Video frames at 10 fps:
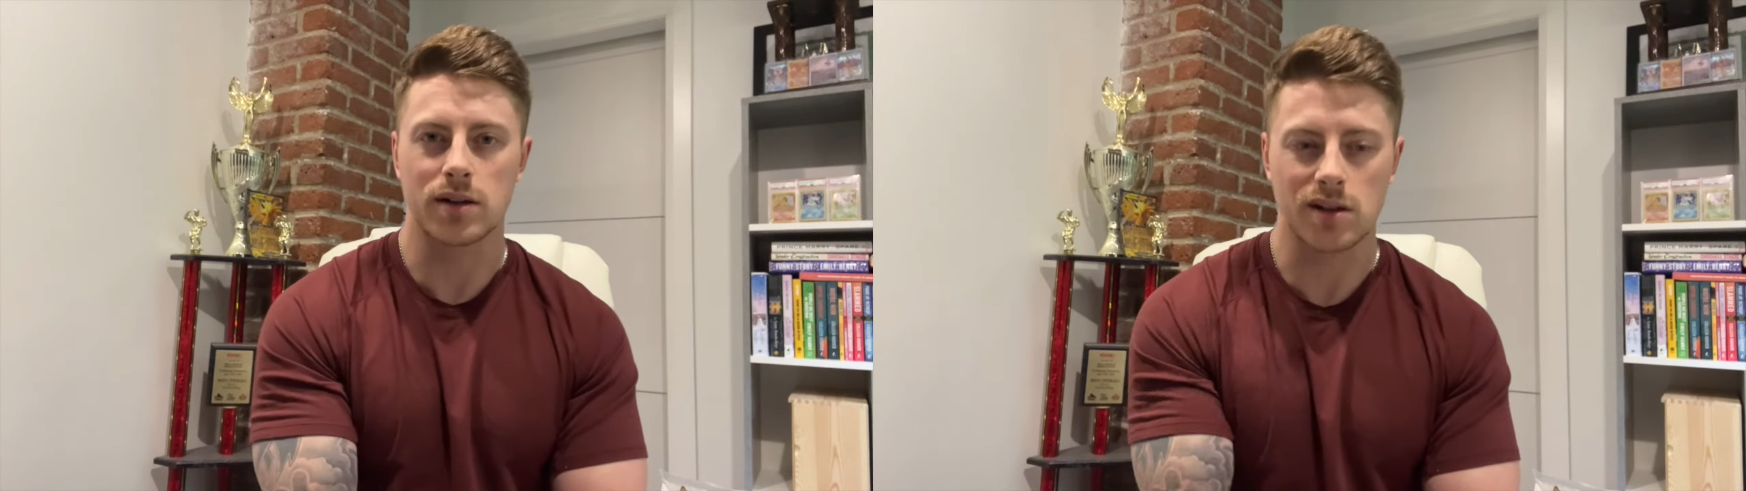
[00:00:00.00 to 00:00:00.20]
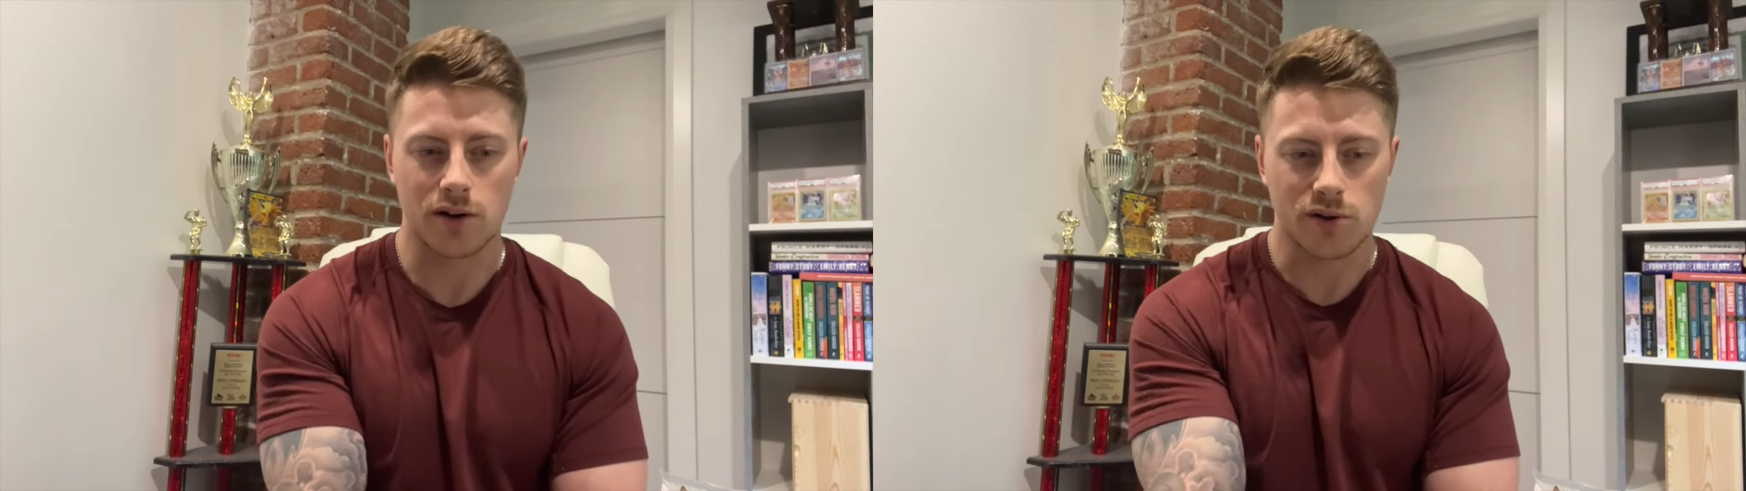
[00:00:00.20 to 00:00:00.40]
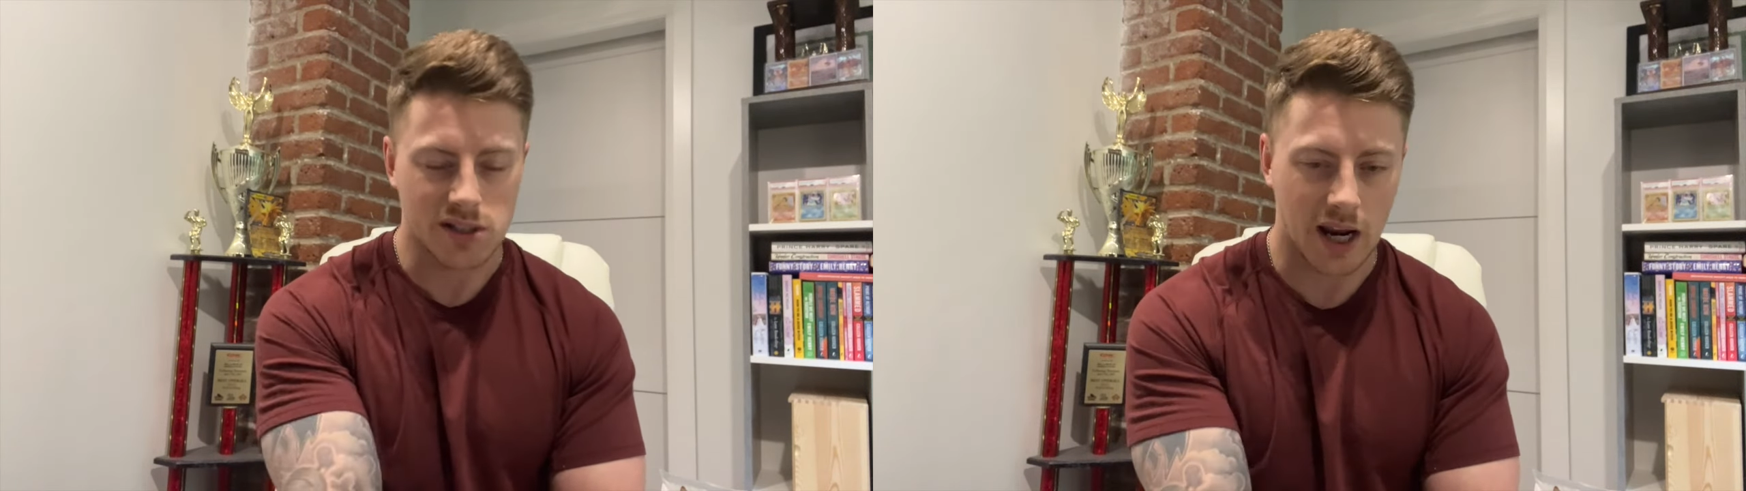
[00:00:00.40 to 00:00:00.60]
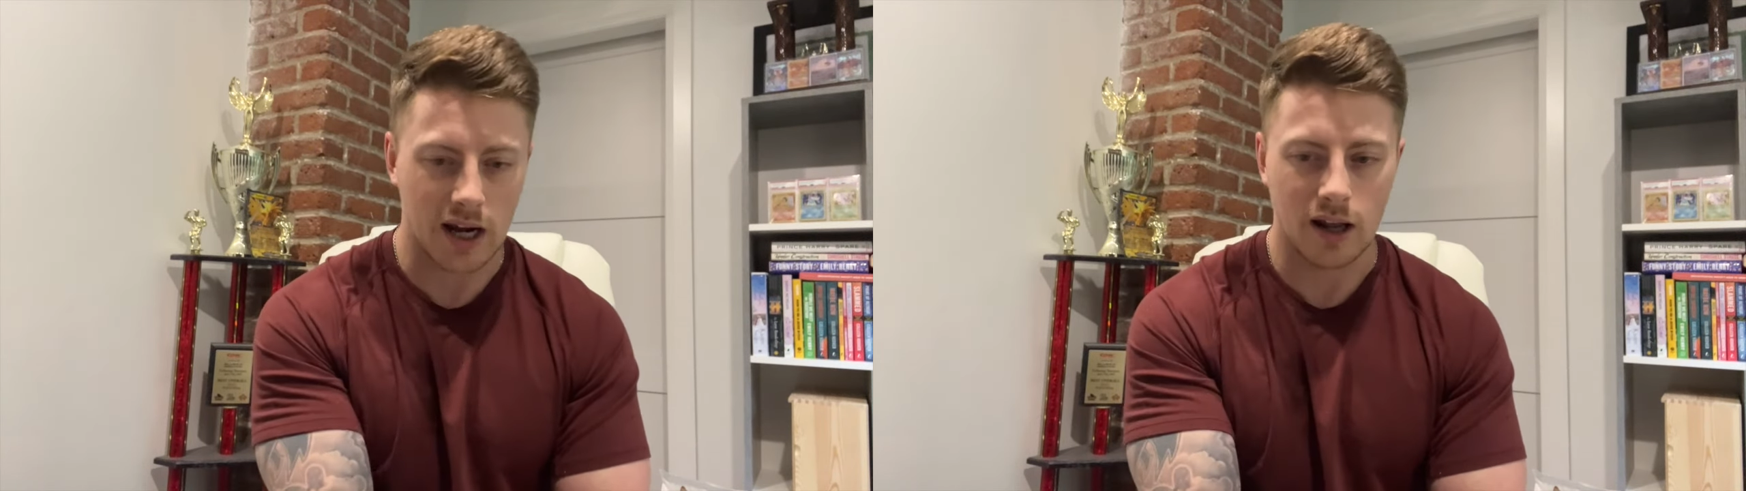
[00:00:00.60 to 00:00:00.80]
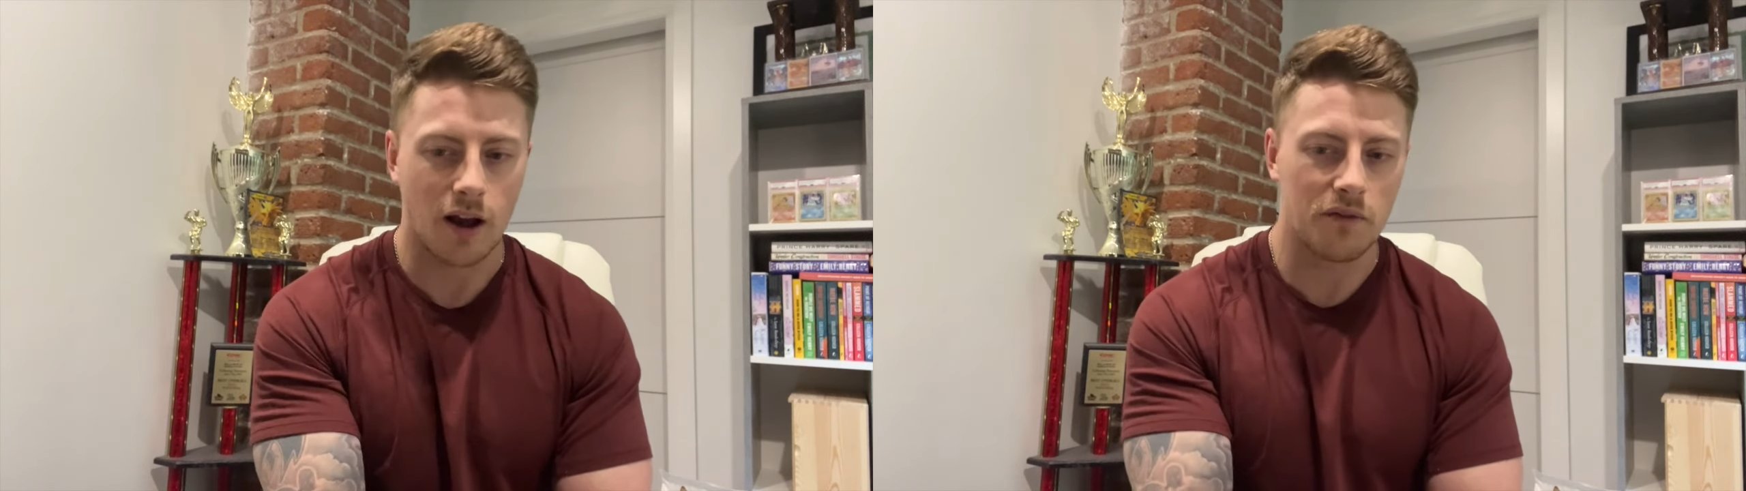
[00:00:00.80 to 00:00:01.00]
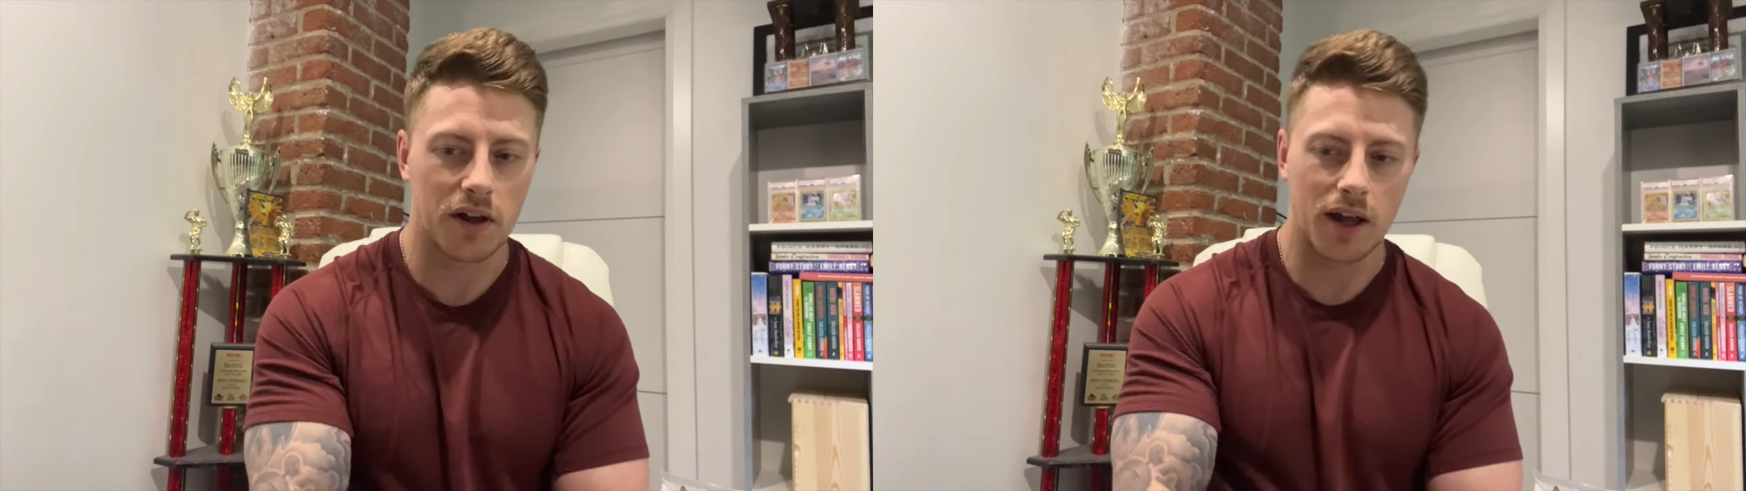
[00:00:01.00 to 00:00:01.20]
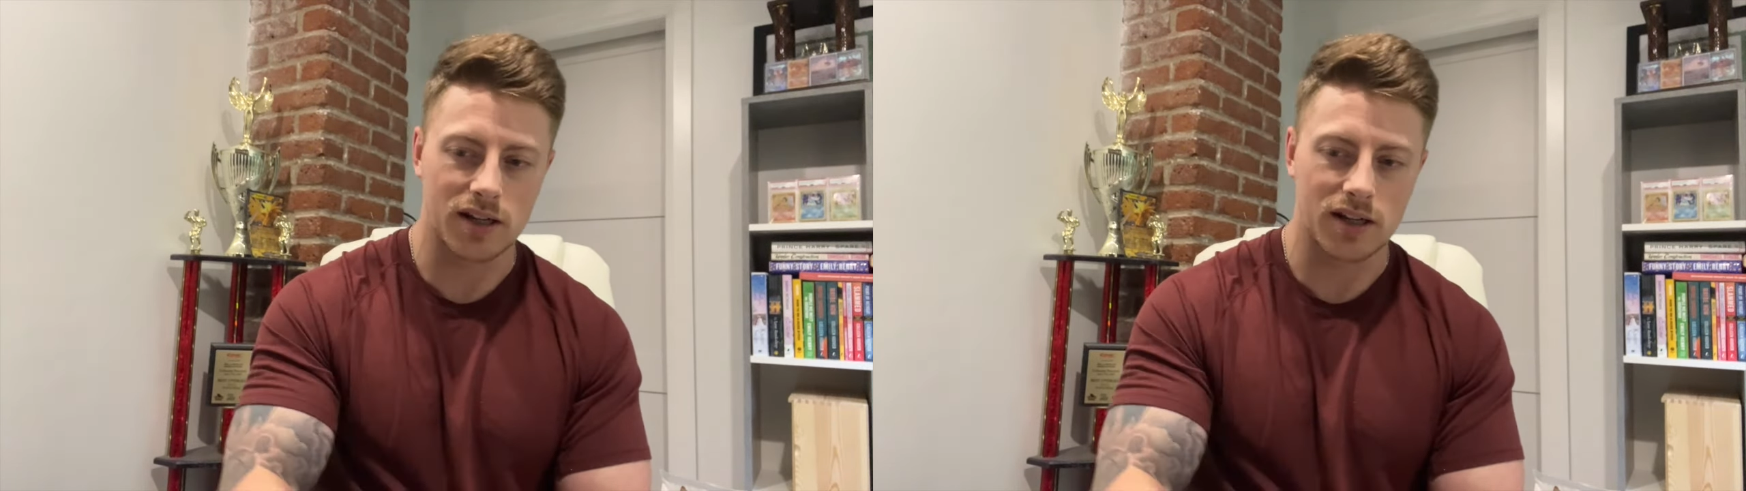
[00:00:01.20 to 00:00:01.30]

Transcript: his understanding of it and